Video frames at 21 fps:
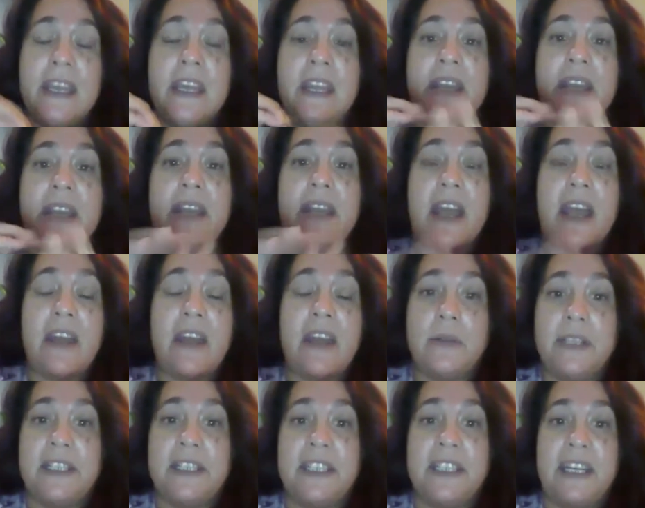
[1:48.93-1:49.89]
not
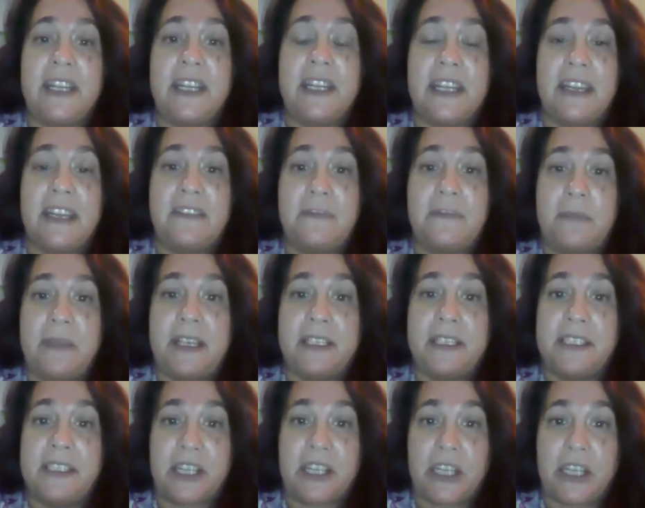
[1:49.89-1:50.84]
only did it give me
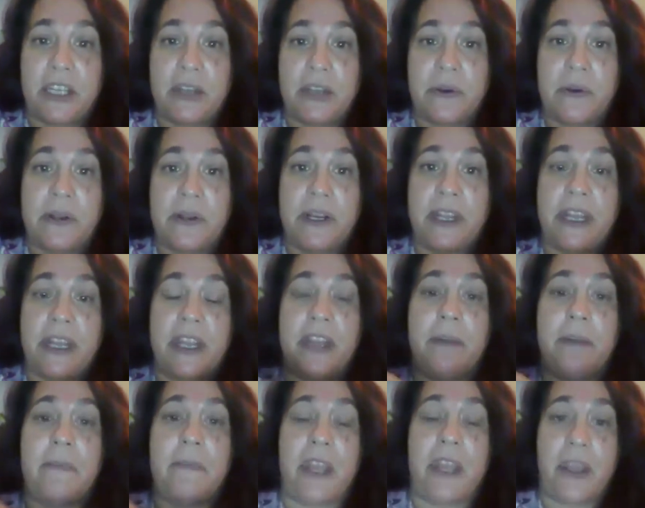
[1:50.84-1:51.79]
security
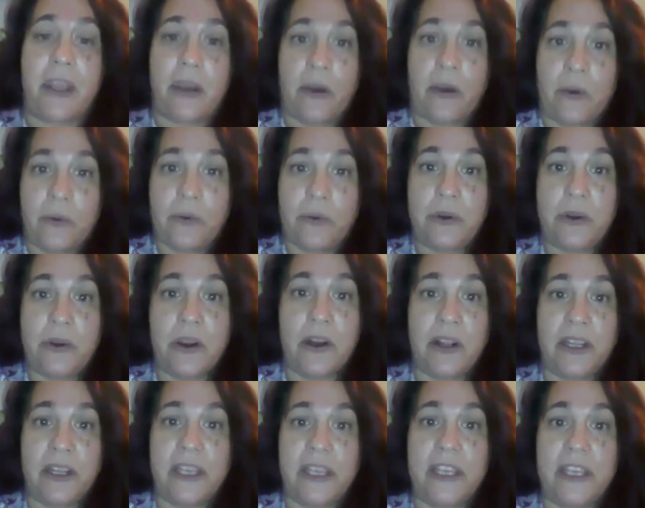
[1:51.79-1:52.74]
in my own
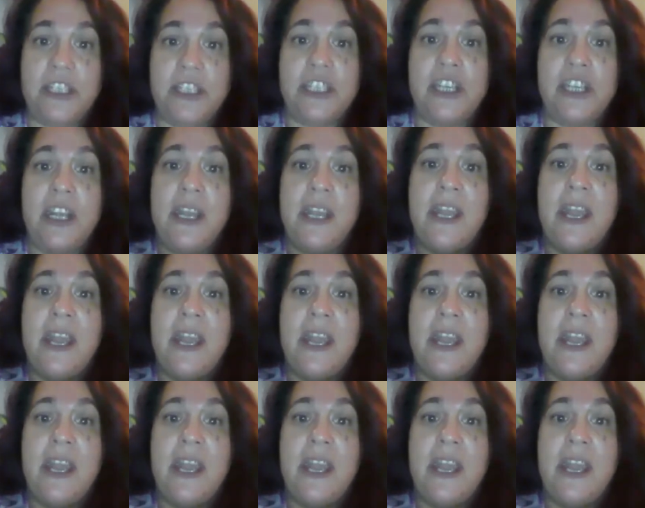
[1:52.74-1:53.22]
knowledge